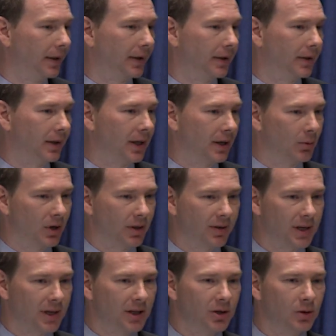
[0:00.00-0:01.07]
And again, I want to
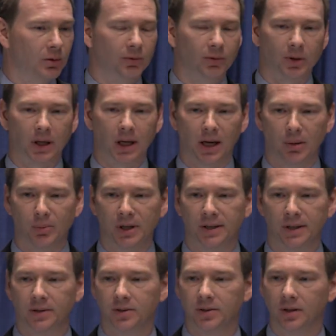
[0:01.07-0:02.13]
thank you for the
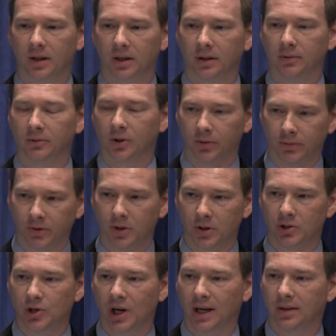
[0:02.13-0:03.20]
comments uh, or for
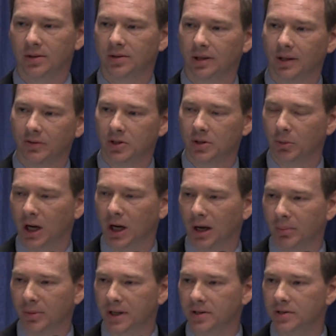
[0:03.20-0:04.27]
the chance to give you some
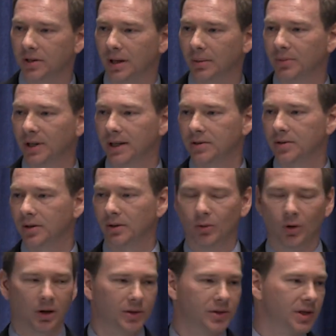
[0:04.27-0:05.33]
comments and updates on the
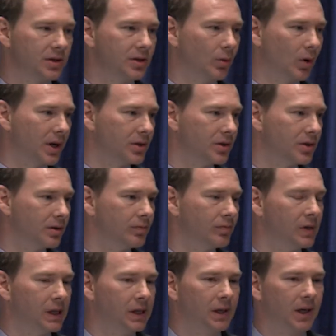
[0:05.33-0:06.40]
water situation.
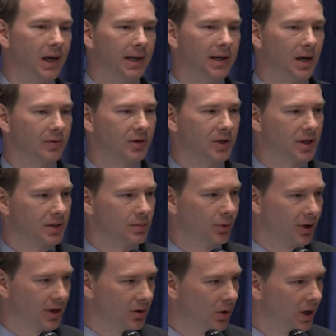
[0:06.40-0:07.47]
I covered this
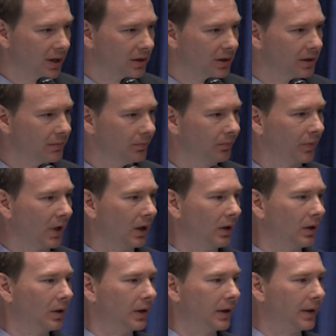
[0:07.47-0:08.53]
pretty quickly.
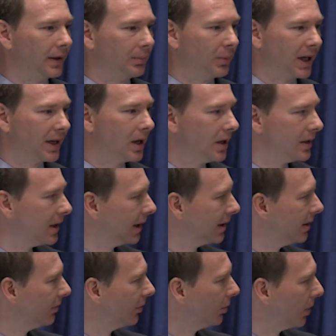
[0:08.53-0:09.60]
Uh, my
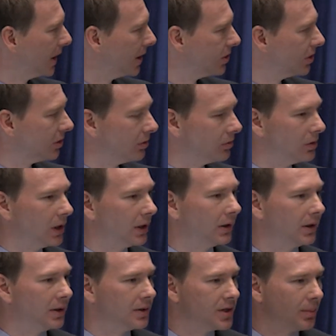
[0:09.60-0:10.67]
contact information
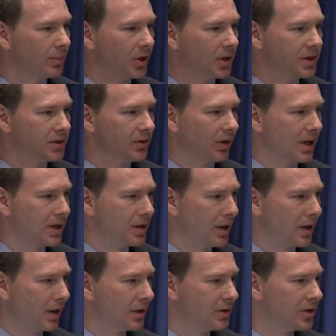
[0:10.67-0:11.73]
uh, is up on the screen
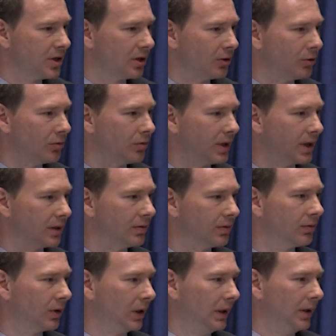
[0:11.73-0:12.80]
there, so
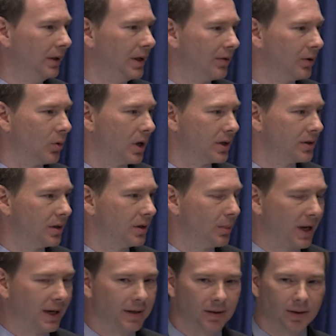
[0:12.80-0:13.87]
if you have a question
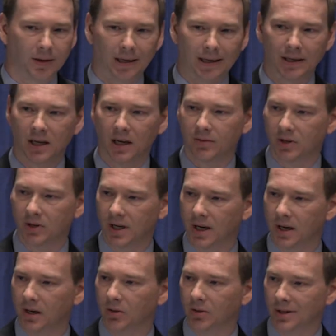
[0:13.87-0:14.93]
about anything I covered
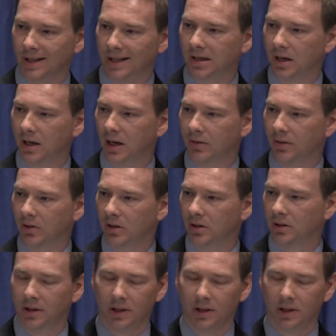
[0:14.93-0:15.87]
here or didn't cover,